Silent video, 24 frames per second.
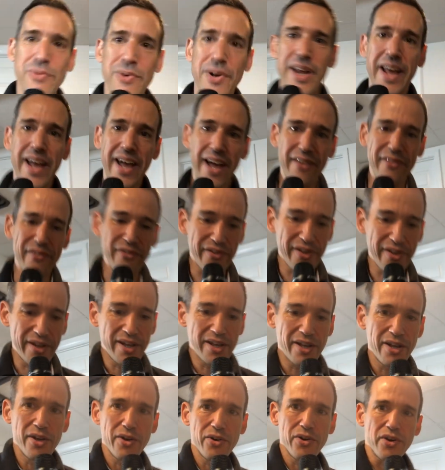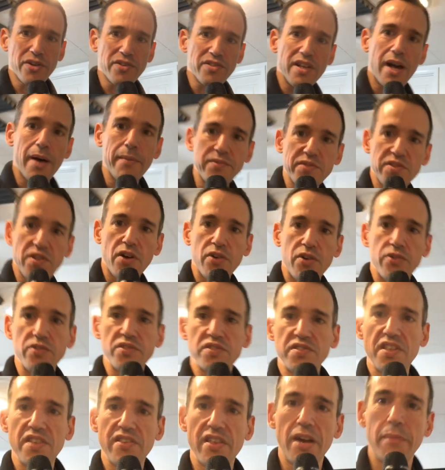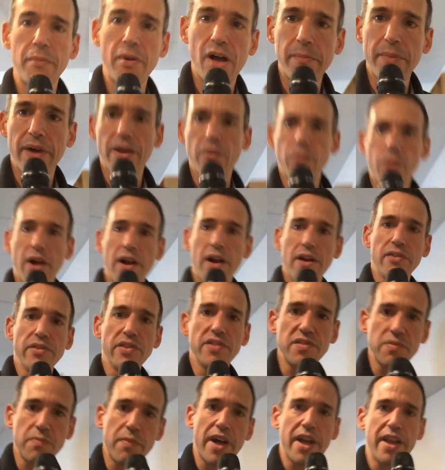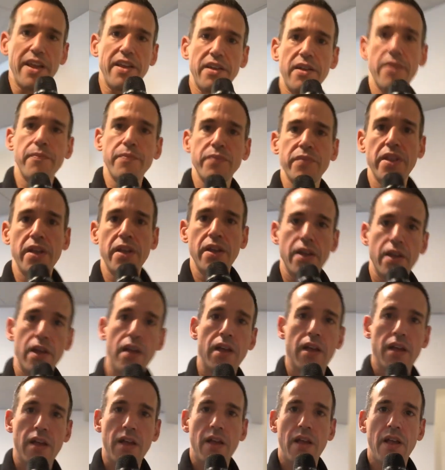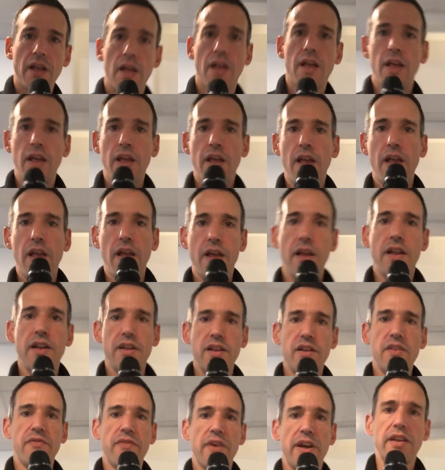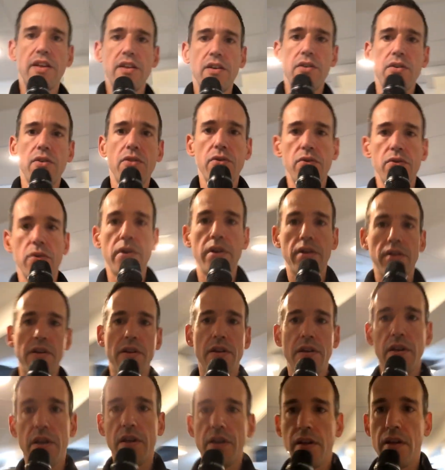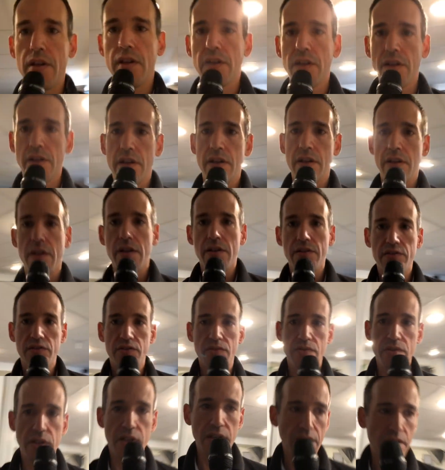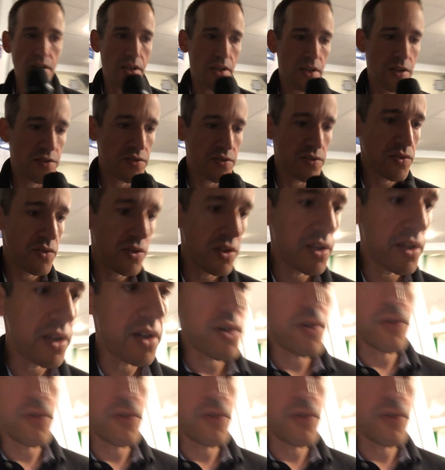have hooked up. So you see that I'm on my wireless mic. And if I go into the studio